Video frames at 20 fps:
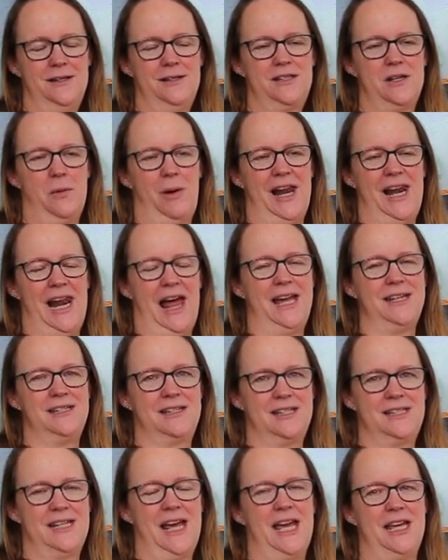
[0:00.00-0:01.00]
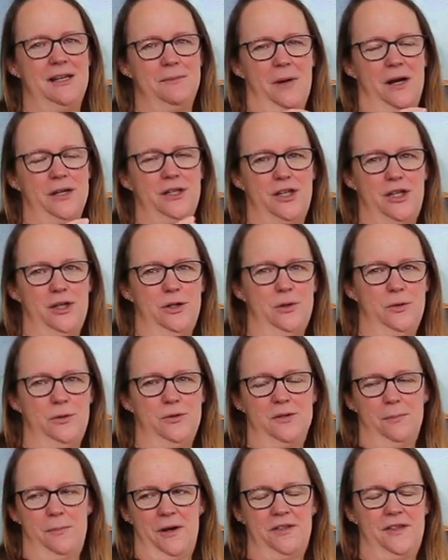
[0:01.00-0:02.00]
So I like to take my
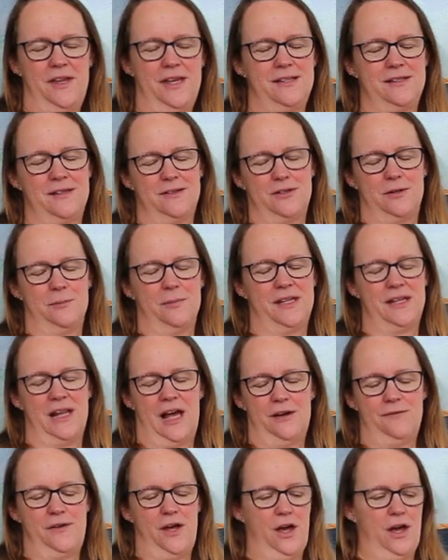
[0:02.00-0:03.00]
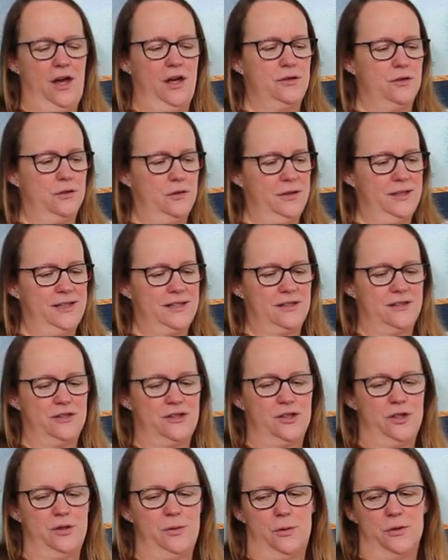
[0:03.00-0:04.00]
cues and my things as something that I've heard or listened
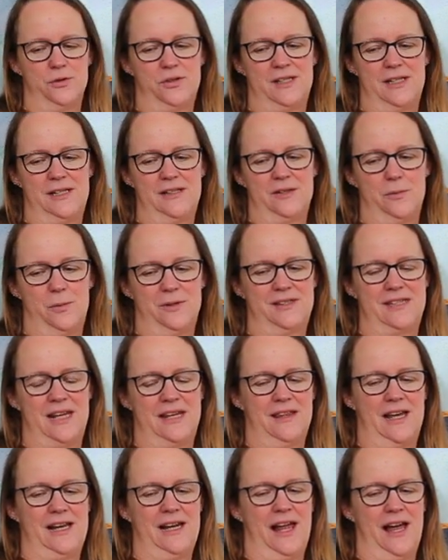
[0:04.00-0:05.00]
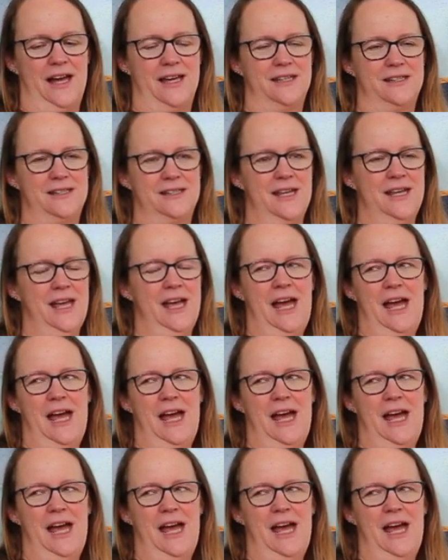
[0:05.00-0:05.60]
to or seen someone say they liked,